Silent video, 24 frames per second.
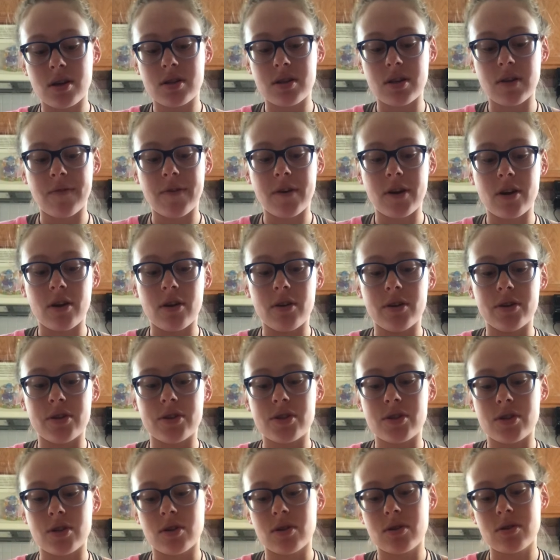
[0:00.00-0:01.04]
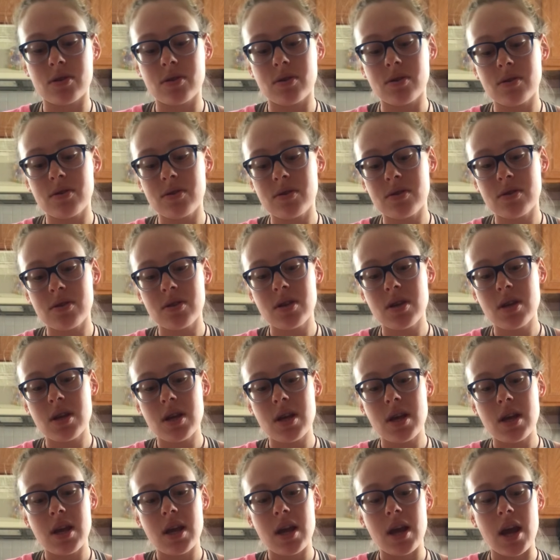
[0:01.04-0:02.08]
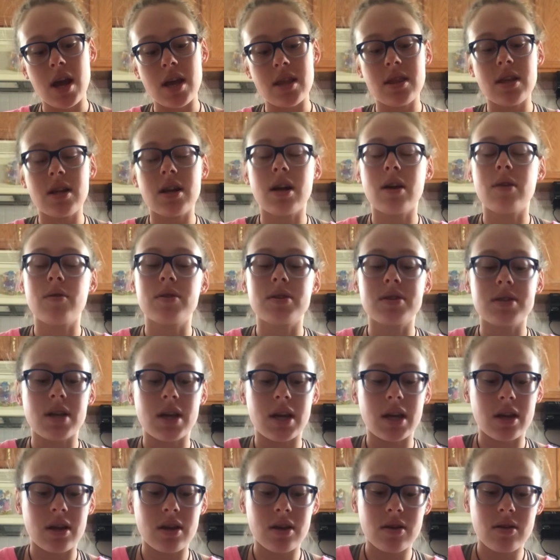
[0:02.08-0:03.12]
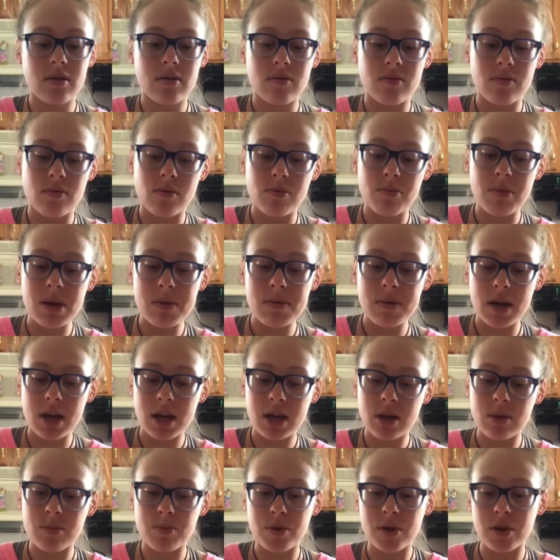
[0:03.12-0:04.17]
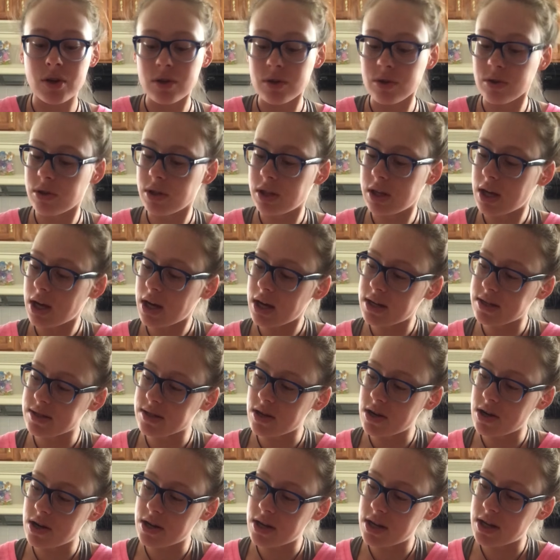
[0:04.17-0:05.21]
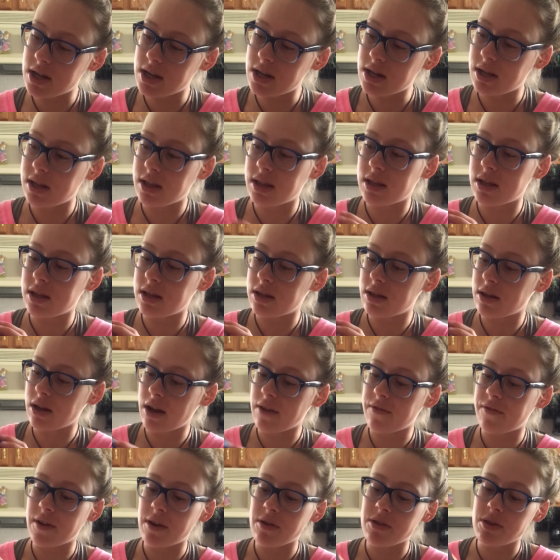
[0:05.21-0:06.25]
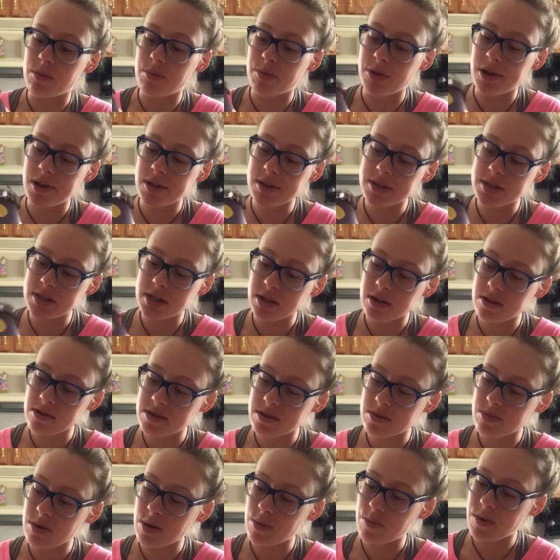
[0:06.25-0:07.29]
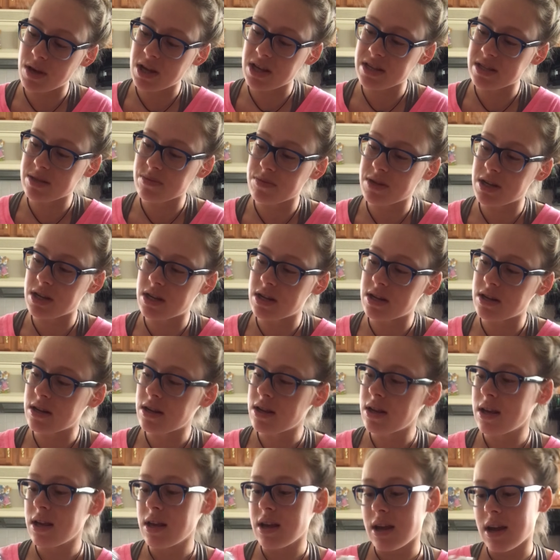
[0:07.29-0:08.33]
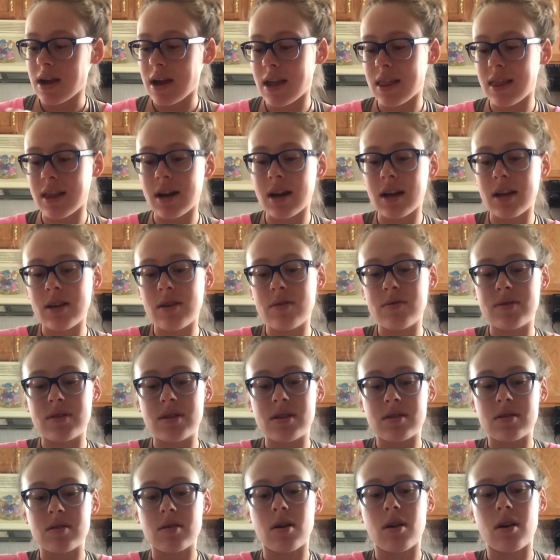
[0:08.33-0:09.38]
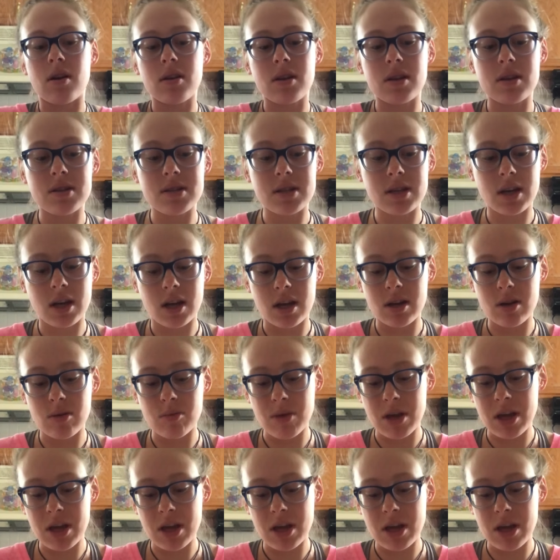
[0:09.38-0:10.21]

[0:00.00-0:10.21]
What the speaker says: different colored circles, and then I was like, Well, maybe I can put googly eyes on it, and then I found the ball stickers in my basement, and then I use this garland to kind of